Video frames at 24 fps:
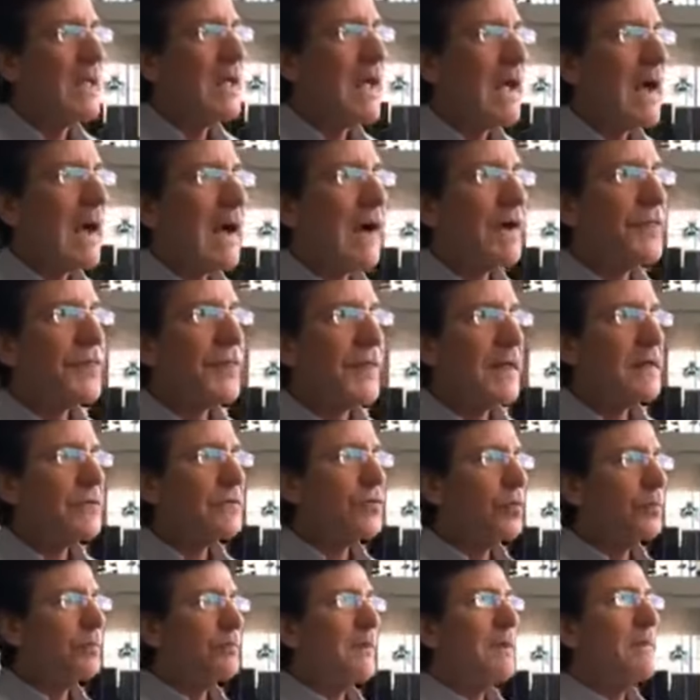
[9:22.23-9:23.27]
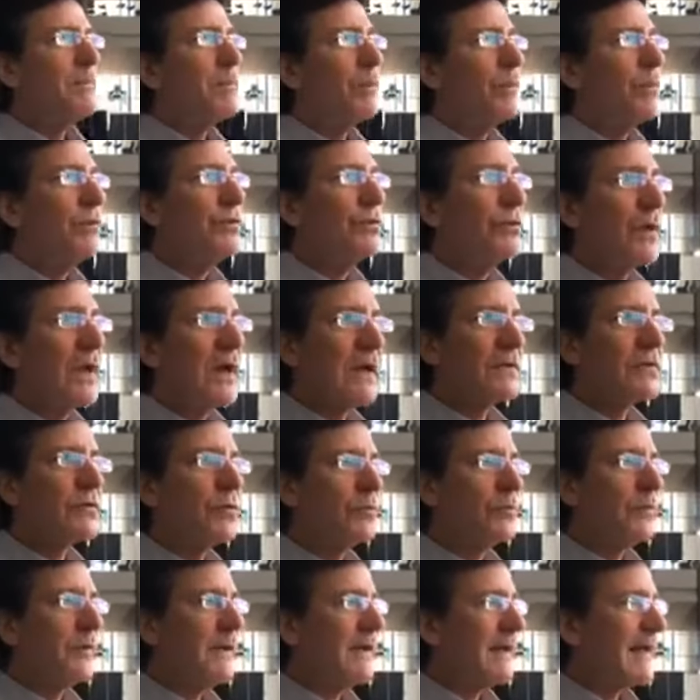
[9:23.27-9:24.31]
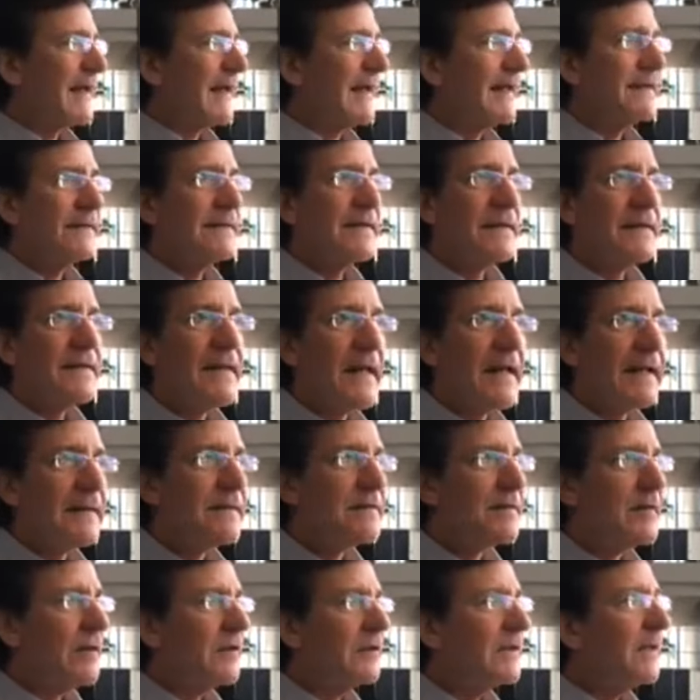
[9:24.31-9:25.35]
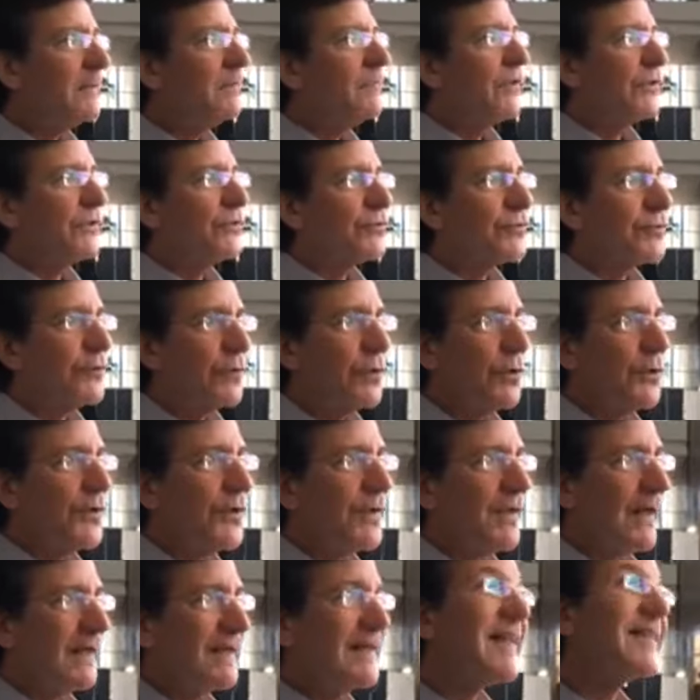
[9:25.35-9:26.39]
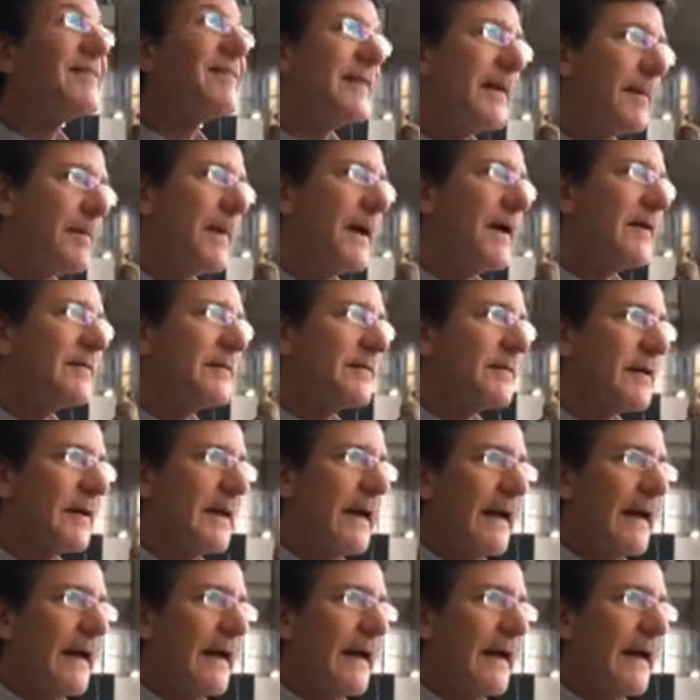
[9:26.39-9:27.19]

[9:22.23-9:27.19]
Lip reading: I think to people you got to be candid and tell them the truth, and that's the best.